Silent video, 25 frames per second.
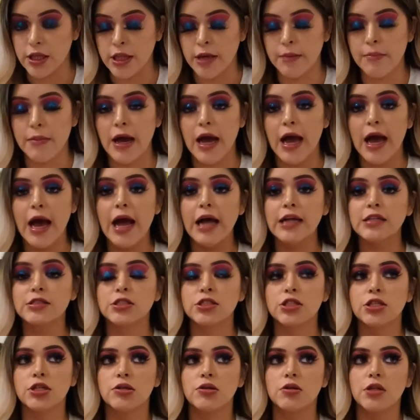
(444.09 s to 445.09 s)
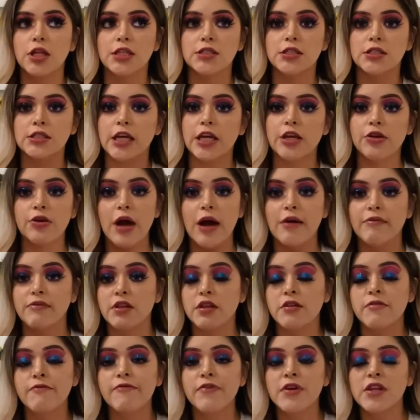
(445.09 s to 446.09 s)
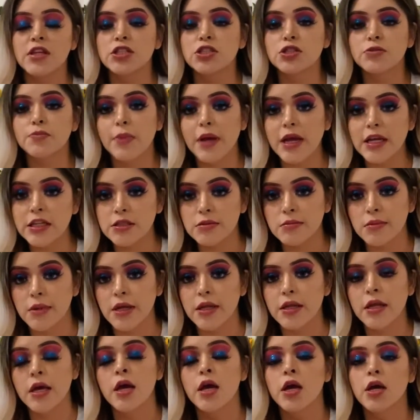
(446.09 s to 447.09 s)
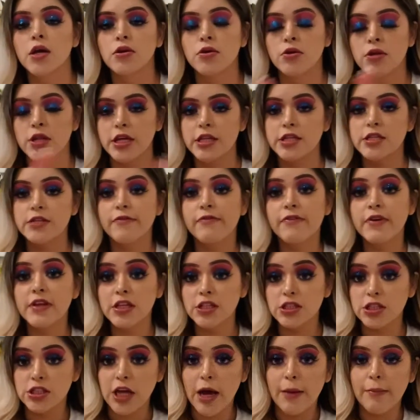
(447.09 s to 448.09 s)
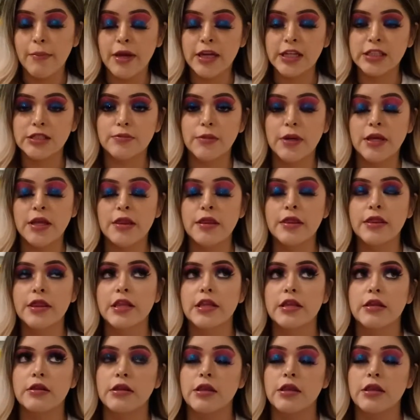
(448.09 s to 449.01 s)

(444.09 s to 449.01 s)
They might ask you, let's say you have an unfinished basement, you need to finish that basement.